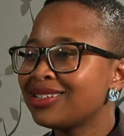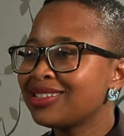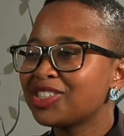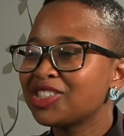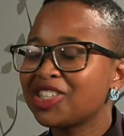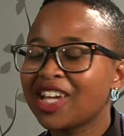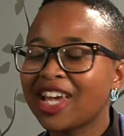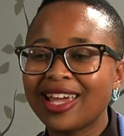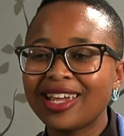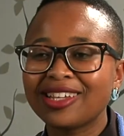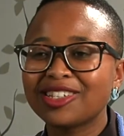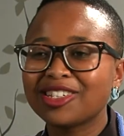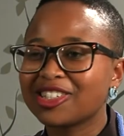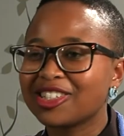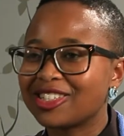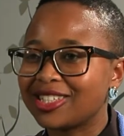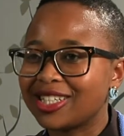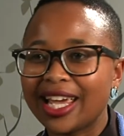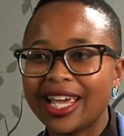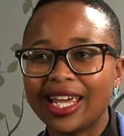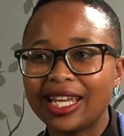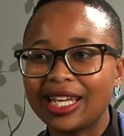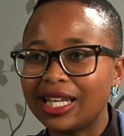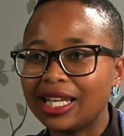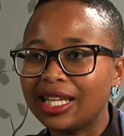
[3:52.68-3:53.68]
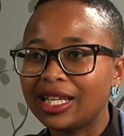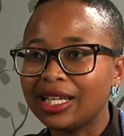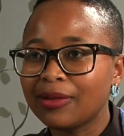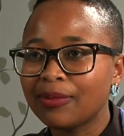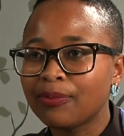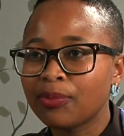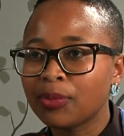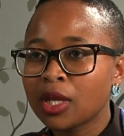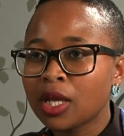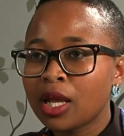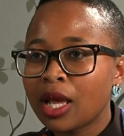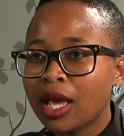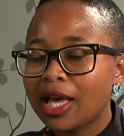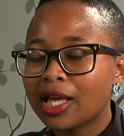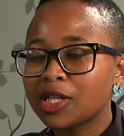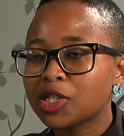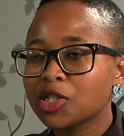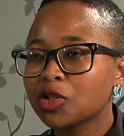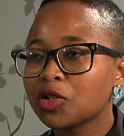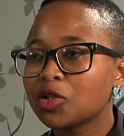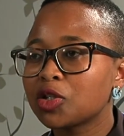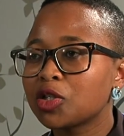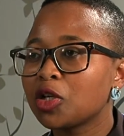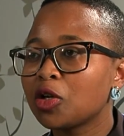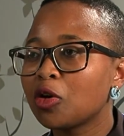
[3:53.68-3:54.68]
changes daily. And so
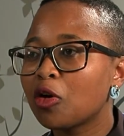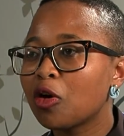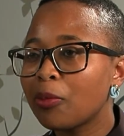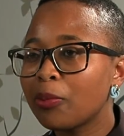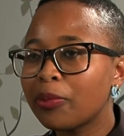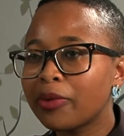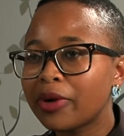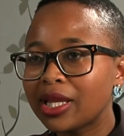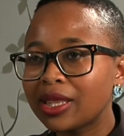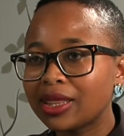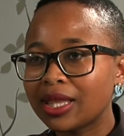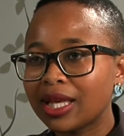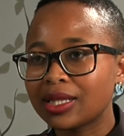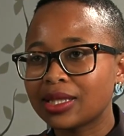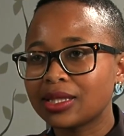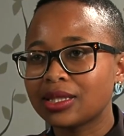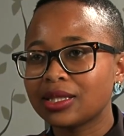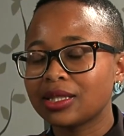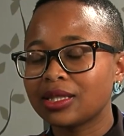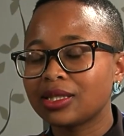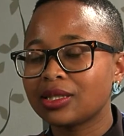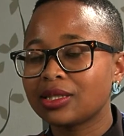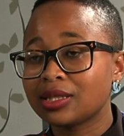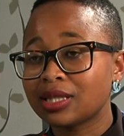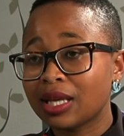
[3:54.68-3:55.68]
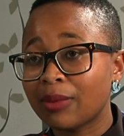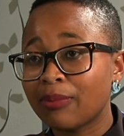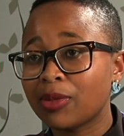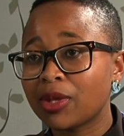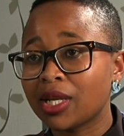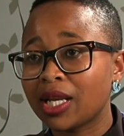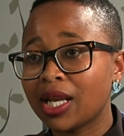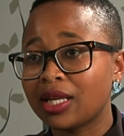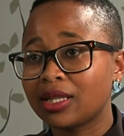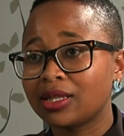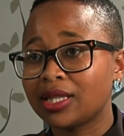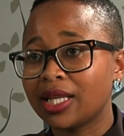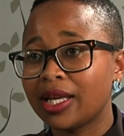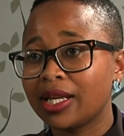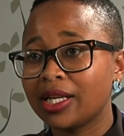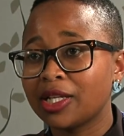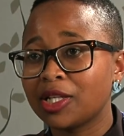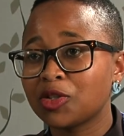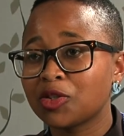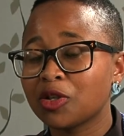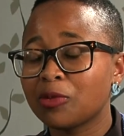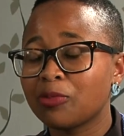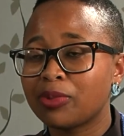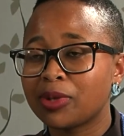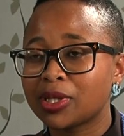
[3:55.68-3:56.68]
to incorporate that something like that into
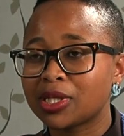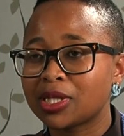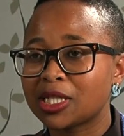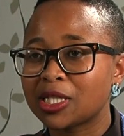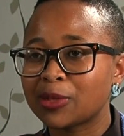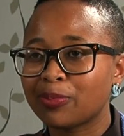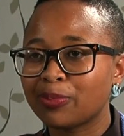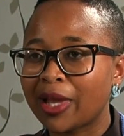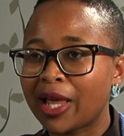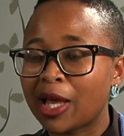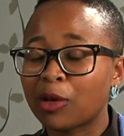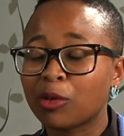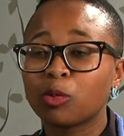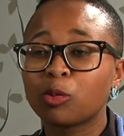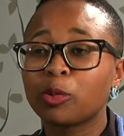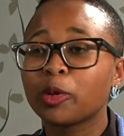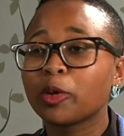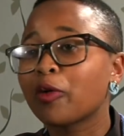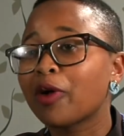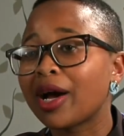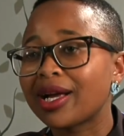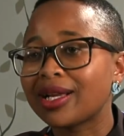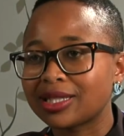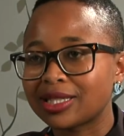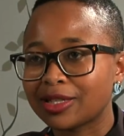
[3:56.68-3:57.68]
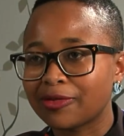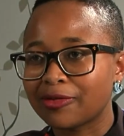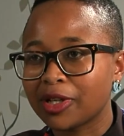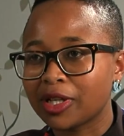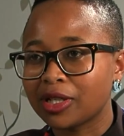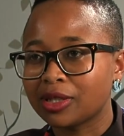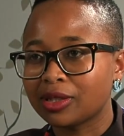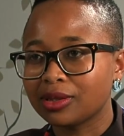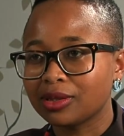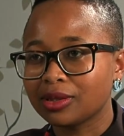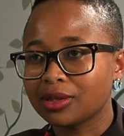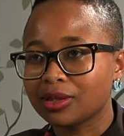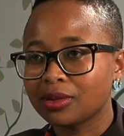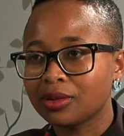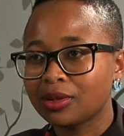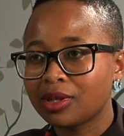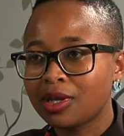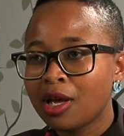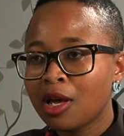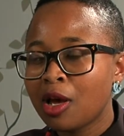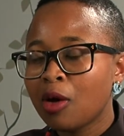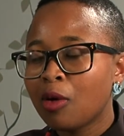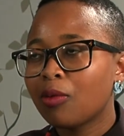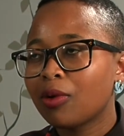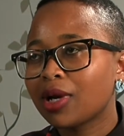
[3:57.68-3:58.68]
a business plan would be quite difficult.
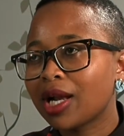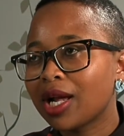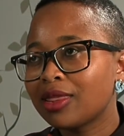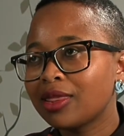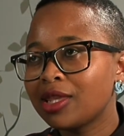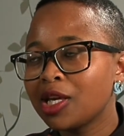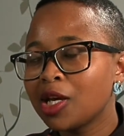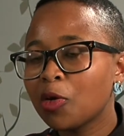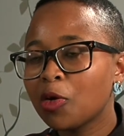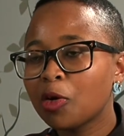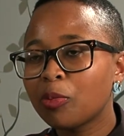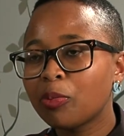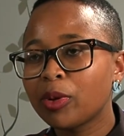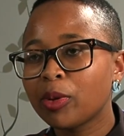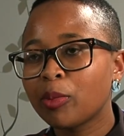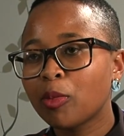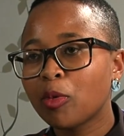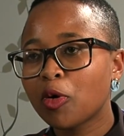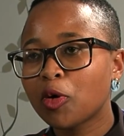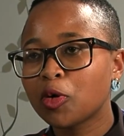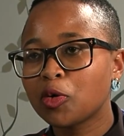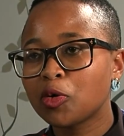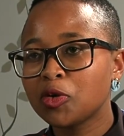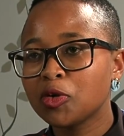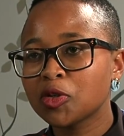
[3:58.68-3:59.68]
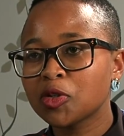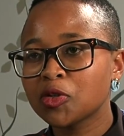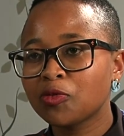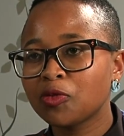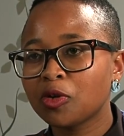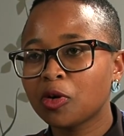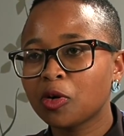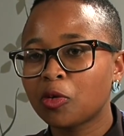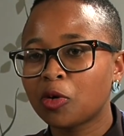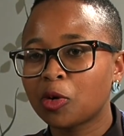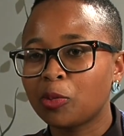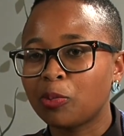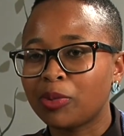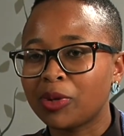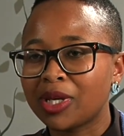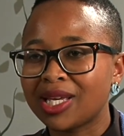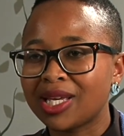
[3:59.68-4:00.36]
What I think would be more useful would be a